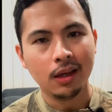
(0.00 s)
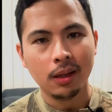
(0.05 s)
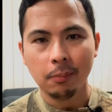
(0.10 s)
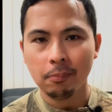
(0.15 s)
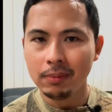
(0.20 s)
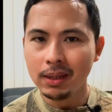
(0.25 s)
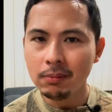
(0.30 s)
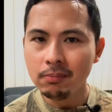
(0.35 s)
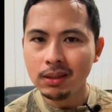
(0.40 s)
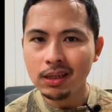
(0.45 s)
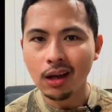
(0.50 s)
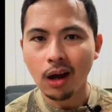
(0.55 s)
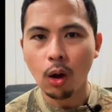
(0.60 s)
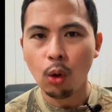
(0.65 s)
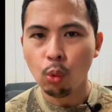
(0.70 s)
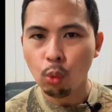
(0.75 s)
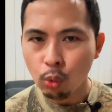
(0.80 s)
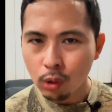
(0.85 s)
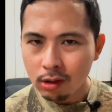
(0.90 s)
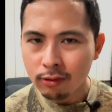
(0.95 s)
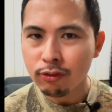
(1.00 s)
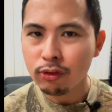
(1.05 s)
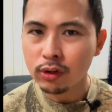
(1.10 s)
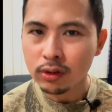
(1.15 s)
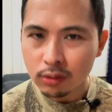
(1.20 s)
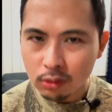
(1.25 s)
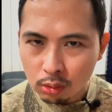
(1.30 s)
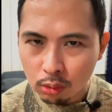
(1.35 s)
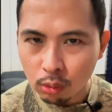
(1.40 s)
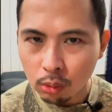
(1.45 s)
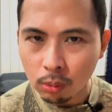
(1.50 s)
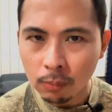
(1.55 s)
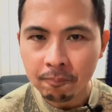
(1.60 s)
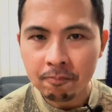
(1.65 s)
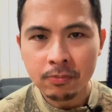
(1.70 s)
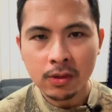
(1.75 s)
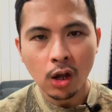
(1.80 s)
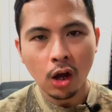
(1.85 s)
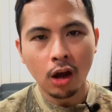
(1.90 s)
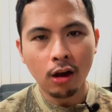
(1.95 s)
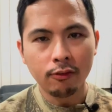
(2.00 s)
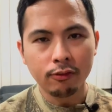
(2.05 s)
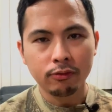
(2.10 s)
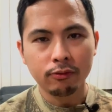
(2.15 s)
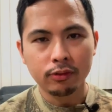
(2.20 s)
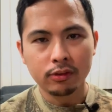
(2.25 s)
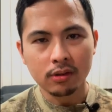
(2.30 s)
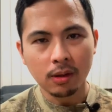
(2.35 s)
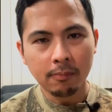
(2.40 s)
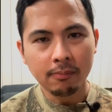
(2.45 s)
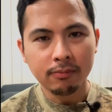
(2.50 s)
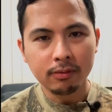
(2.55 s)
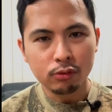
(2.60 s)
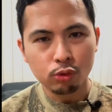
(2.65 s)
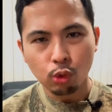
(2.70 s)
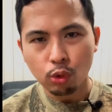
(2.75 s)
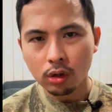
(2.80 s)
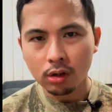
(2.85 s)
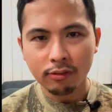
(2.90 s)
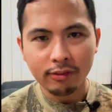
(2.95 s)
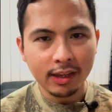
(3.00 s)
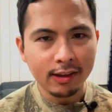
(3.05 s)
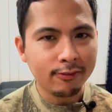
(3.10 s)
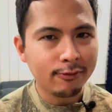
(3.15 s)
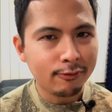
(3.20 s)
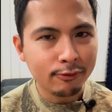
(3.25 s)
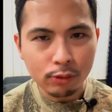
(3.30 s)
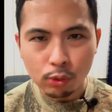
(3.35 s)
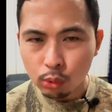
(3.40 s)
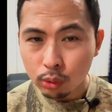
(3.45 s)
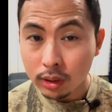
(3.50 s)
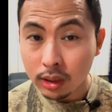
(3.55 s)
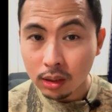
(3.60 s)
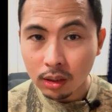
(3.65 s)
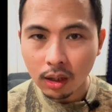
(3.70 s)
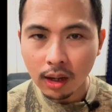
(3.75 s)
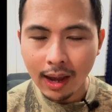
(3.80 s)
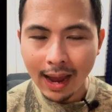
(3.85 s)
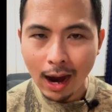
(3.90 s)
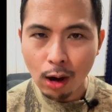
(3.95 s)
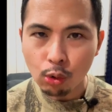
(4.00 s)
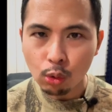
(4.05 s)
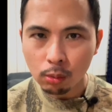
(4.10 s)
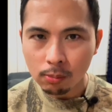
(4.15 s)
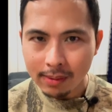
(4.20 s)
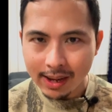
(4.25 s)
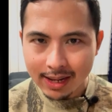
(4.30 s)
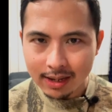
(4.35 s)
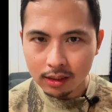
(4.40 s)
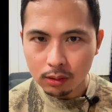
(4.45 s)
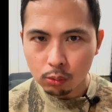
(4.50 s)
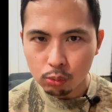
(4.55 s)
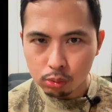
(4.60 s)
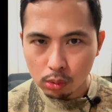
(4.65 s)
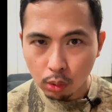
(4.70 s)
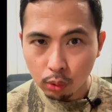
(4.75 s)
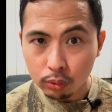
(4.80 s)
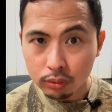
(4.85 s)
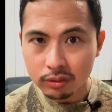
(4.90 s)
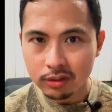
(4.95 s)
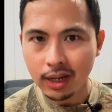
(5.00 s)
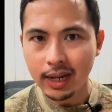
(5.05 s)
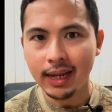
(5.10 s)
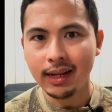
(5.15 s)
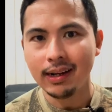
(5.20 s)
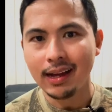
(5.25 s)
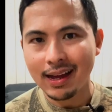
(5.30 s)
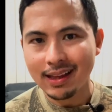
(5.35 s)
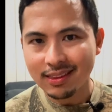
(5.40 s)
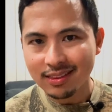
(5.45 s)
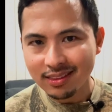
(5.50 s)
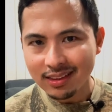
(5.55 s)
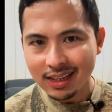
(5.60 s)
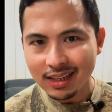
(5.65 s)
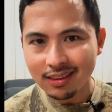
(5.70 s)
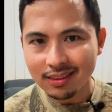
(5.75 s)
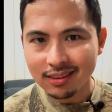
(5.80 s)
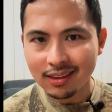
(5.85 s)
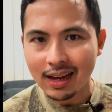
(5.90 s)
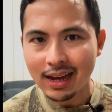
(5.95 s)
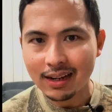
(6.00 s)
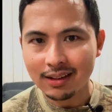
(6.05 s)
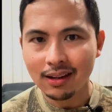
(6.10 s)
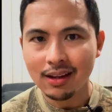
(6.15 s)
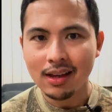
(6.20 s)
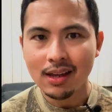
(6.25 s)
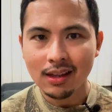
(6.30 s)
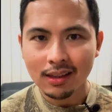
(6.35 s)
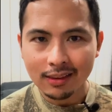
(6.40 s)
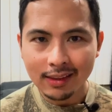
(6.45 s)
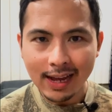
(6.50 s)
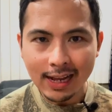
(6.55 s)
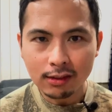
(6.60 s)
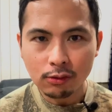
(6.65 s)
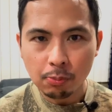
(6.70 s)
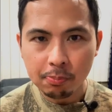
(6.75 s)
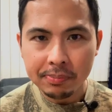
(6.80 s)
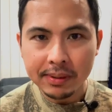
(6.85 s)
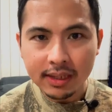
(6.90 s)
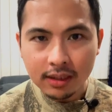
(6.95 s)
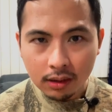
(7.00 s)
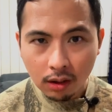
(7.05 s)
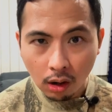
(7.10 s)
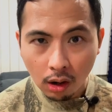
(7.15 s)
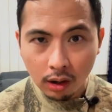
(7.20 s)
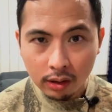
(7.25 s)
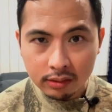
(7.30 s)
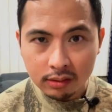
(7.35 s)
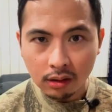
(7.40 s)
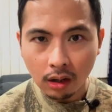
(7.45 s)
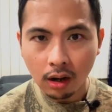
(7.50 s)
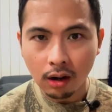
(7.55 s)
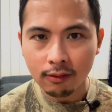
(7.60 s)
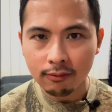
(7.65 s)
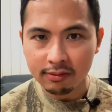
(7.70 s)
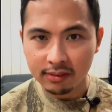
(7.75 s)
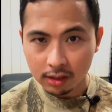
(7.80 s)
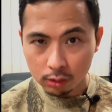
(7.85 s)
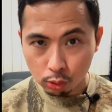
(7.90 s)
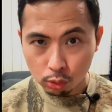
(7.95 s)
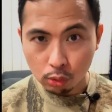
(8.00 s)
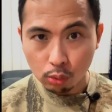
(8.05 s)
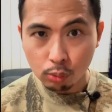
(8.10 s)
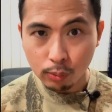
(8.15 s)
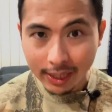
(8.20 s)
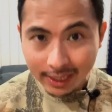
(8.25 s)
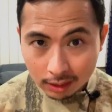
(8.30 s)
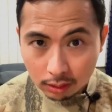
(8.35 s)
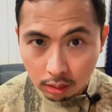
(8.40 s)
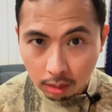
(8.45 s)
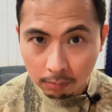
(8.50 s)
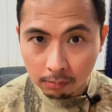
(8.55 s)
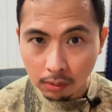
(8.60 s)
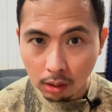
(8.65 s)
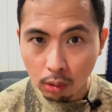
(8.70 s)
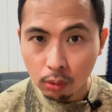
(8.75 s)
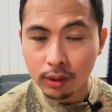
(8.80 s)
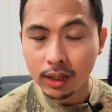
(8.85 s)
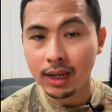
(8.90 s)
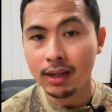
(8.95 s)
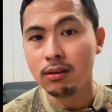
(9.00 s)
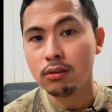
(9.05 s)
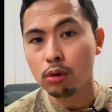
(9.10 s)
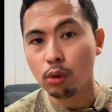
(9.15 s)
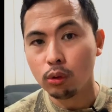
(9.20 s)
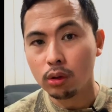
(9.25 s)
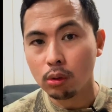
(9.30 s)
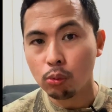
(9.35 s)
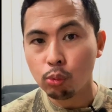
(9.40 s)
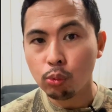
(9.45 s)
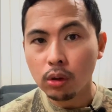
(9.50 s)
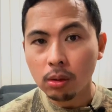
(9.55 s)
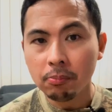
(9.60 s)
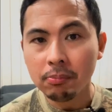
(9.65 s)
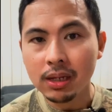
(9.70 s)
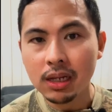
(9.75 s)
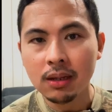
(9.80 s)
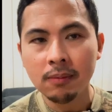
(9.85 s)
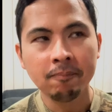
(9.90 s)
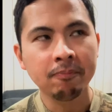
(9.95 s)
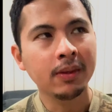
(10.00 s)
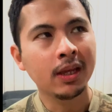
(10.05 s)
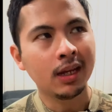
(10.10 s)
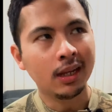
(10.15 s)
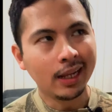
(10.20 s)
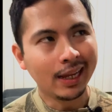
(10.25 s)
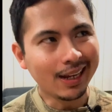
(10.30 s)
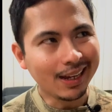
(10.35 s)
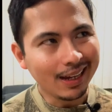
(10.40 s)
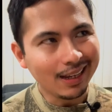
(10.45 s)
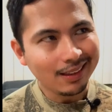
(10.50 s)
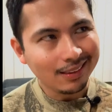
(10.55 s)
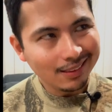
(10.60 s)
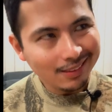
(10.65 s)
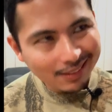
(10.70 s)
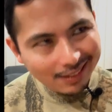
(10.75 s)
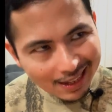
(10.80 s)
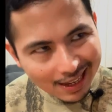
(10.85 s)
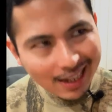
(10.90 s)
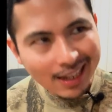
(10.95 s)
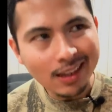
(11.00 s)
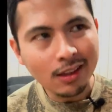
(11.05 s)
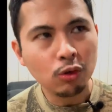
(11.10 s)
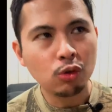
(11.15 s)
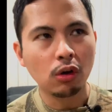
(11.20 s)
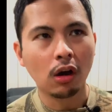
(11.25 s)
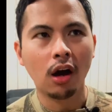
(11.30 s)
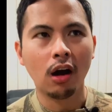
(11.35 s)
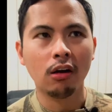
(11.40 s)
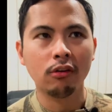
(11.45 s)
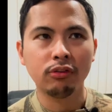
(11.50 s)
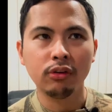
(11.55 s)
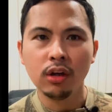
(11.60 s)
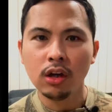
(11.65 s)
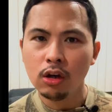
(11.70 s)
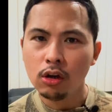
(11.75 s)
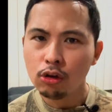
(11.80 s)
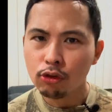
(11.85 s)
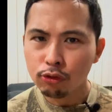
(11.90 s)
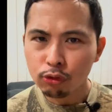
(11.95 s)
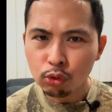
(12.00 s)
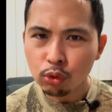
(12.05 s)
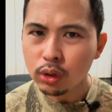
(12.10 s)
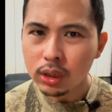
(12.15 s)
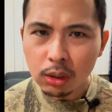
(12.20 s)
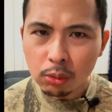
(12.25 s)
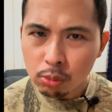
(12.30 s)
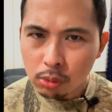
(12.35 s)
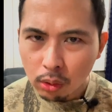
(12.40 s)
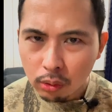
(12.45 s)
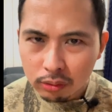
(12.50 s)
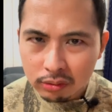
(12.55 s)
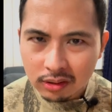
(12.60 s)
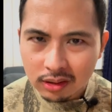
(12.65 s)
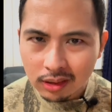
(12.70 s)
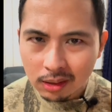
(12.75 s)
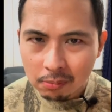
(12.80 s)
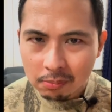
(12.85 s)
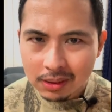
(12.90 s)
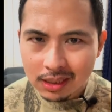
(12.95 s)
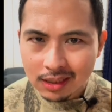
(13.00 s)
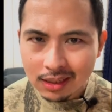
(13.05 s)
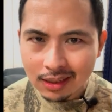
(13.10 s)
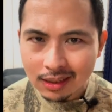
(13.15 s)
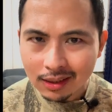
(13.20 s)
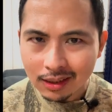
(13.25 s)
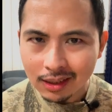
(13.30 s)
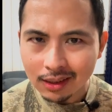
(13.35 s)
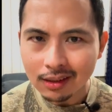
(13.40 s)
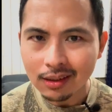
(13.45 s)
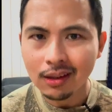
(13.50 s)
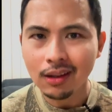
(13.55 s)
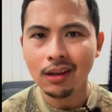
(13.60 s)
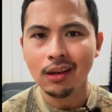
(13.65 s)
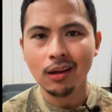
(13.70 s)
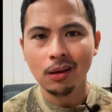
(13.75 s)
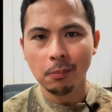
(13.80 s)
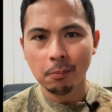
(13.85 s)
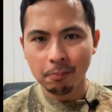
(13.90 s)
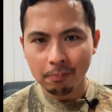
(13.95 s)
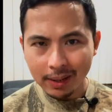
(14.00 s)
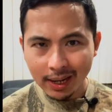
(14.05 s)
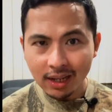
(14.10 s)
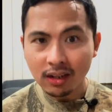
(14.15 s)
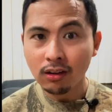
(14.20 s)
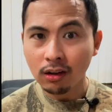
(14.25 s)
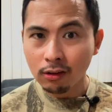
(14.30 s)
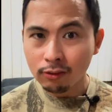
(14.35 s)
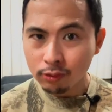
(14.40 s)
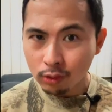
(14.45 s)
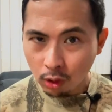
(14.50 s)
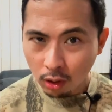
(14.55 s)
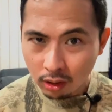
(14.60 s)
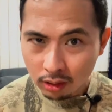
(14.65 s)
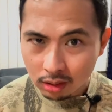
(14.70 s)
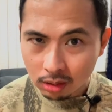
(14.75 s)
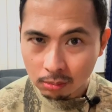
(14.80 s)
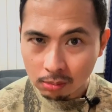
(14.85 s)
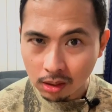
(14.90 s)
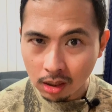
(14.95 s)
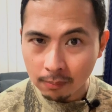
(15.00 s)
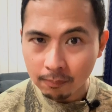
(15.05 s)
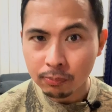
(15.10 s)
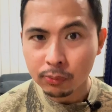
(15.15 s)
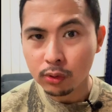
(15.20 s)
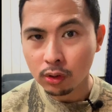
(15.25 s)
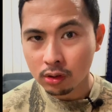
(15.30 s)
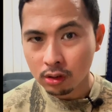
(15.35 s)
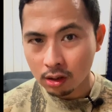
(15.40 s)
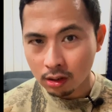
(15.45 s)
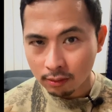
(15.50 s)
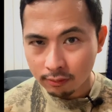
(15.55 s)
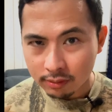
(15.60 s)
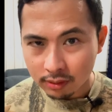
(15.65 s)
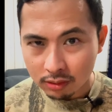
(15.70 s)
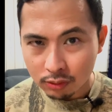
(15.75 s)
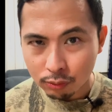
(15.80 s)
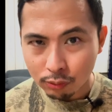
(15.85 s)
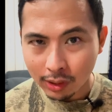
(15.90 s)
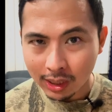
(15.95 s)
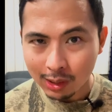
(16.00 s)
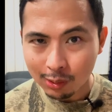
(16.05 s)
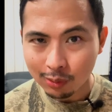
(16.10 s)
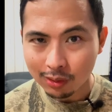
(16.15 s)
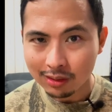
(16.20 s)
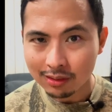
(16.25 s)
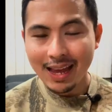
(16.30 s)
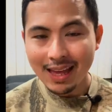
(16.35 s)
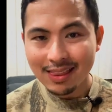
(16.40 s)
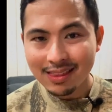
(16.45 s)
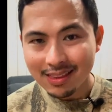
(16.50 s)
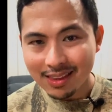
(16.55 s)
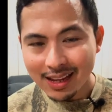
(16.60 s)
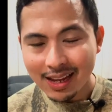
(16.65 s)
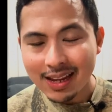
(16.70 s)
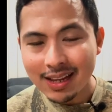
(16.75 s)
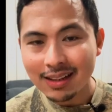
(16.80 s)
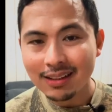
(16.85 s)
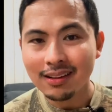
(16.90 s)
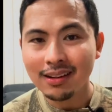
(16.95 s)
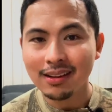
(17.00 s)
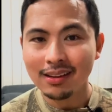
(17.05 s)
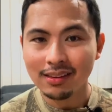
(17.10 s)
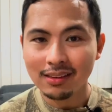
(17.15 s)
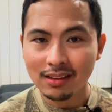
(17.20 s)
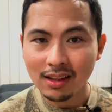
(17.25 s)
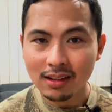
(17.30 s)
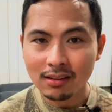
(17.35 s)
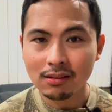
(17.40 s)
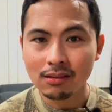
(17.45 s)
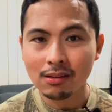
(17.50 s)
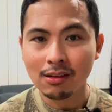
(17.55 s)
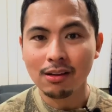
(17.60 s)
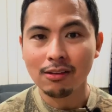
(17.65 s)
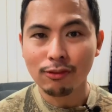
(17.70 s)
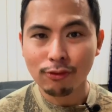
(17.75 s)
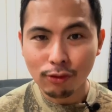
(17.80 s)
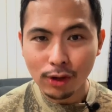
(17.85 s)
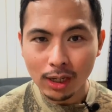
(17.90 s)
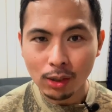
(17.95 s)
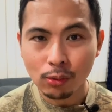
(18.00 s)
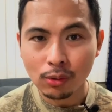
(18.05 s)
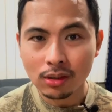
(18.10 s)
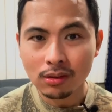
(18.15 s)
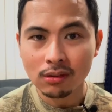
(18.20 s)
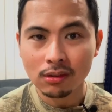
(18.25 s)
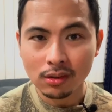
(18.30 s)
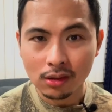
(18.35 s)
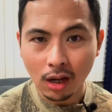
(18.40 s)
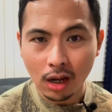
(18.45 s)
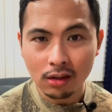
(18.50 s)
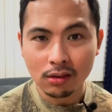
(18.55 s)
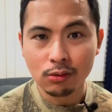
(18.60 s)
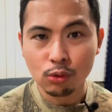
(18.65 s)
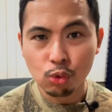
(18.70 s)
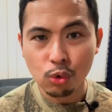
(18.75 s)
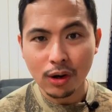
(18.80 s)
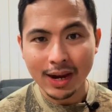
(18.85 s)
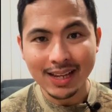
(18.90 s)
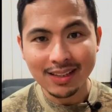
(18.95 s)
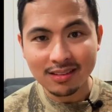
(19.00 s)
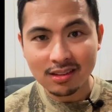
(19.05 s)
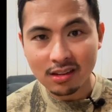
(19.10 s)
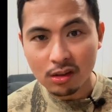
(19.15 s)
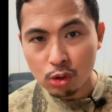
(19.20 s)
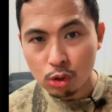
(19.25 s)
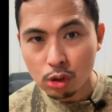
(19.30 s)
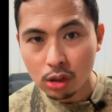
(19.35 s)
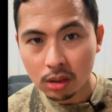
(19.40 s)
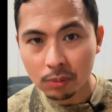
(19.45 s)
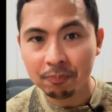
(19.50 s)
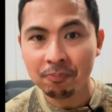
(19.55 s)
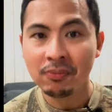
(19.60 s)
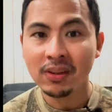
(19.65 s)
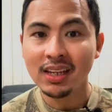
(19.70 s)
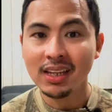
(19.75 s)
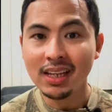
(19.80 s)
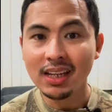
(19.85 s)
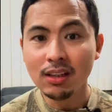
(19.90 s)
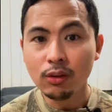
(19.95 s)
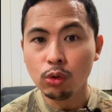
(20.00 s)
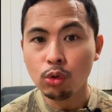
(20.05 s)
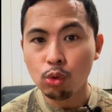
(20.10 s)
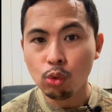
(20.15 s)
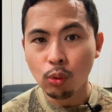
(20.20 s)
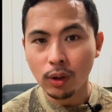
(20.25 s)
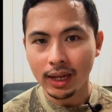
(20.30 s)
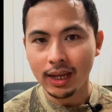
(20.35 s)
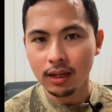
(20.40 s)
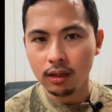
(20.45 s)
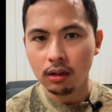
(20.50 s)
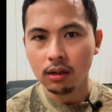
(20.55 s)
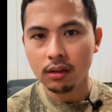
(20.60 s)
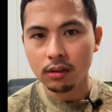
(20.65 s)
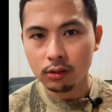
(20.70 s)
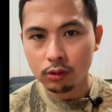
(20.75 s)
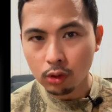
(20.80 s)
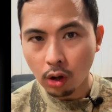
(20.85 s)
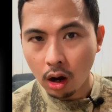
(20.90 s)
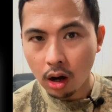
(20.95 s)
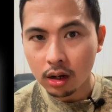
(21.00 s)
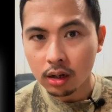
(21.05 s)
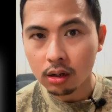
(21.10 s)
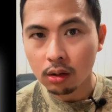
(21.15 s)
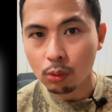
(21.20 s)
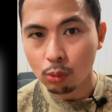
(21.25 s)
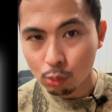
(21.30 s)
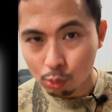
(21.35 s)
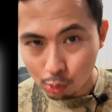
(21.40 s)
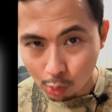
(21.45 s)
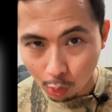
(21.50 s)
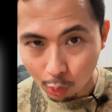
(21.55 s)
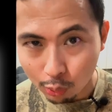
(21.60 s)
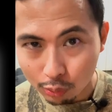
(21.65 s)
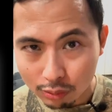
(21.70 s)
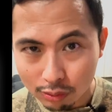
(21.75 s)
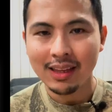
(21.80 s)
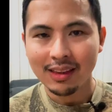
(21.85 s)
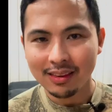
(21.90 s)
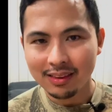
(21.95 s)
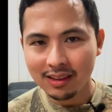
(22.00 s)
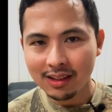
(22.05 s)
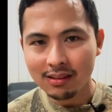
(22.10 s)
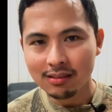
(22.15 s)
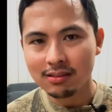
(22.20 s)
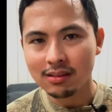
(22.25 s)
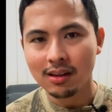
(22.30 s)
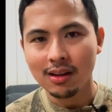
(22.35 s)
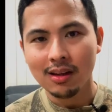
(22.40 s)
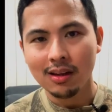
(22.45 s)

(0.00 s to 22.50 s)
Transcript: maybe a whiff or two of some sort of a fruity aromatic rose. And I think that that's because of the geranium, okay? So there will be like a tinge of fruity rose in the beginning, bed of cardamom to curve this fragrance. And then this fragrance does transition into a dark rose. This